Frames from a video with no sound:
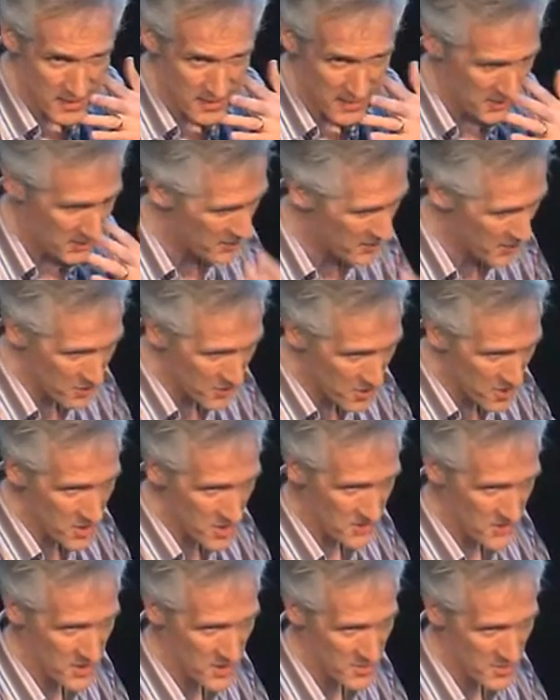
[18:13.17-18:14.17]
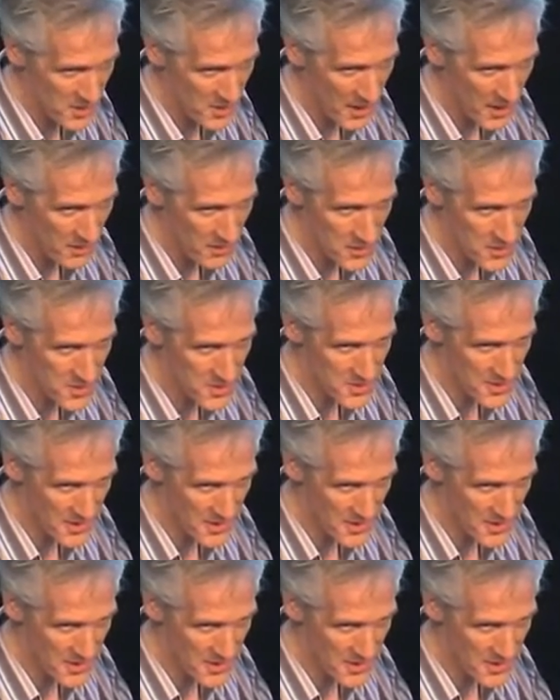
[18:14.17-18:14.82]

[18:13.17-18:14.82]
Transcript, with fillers: You know, they were using it for something else,